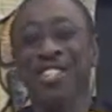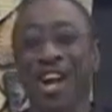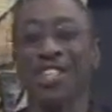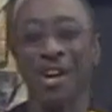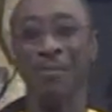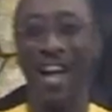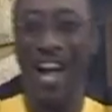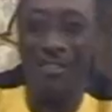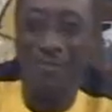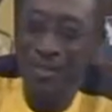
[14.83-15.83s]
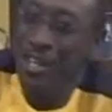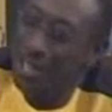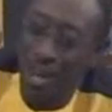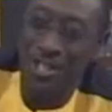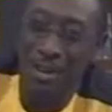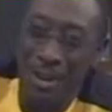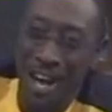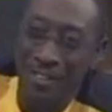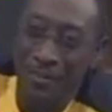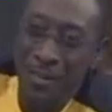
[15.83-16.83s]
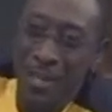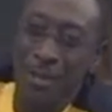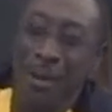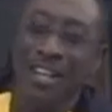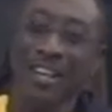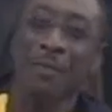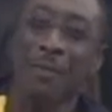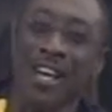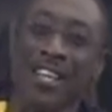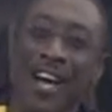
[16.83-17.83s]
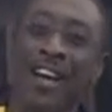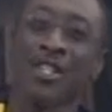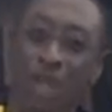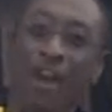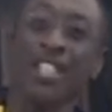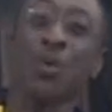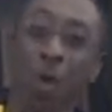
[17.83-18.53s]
Show some love to my great brother, Joris